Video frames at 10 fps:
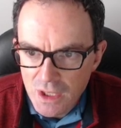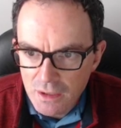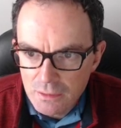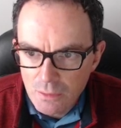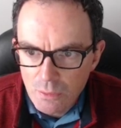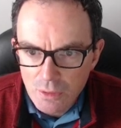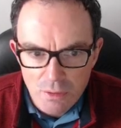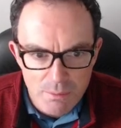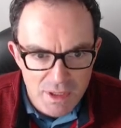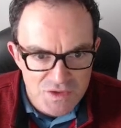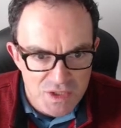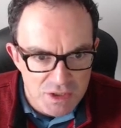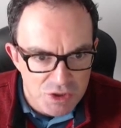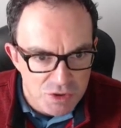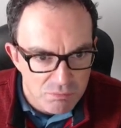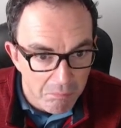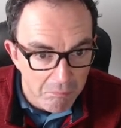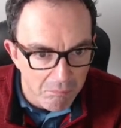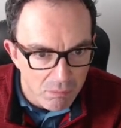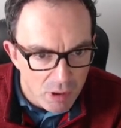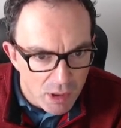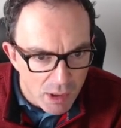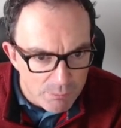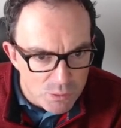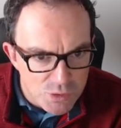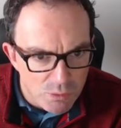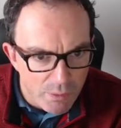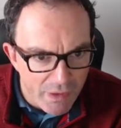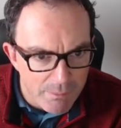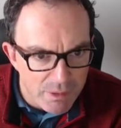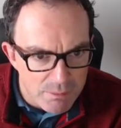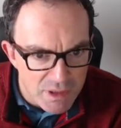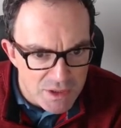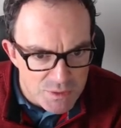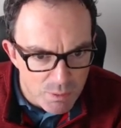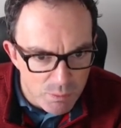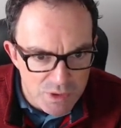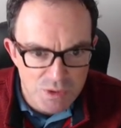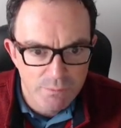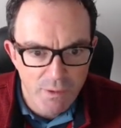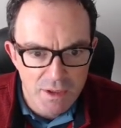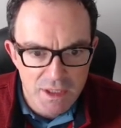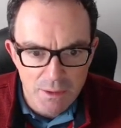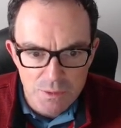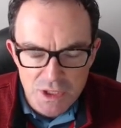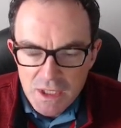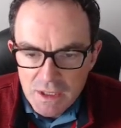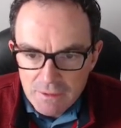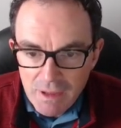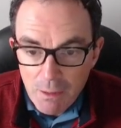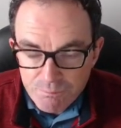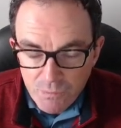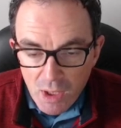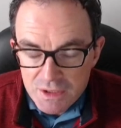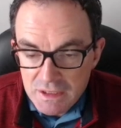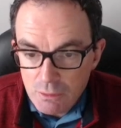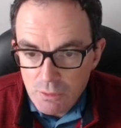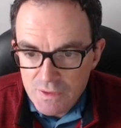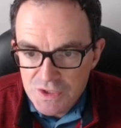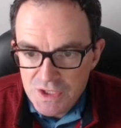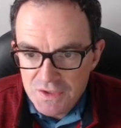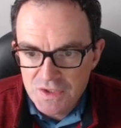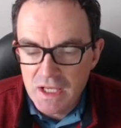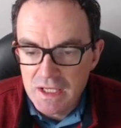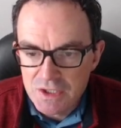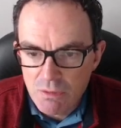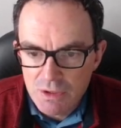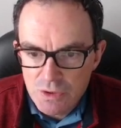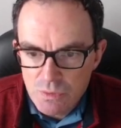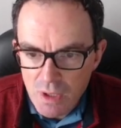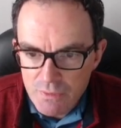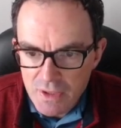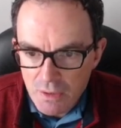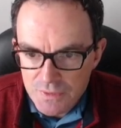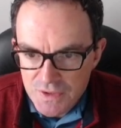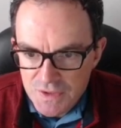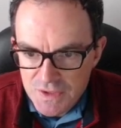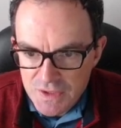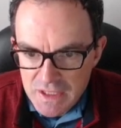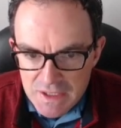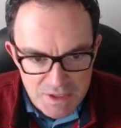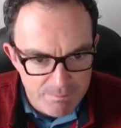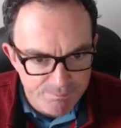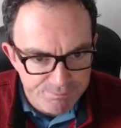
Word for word: to unlock a message. Hmm. Not sure what that bit means, but we shall find out. Now, I did look at this yesterday, so I do know the answers to these.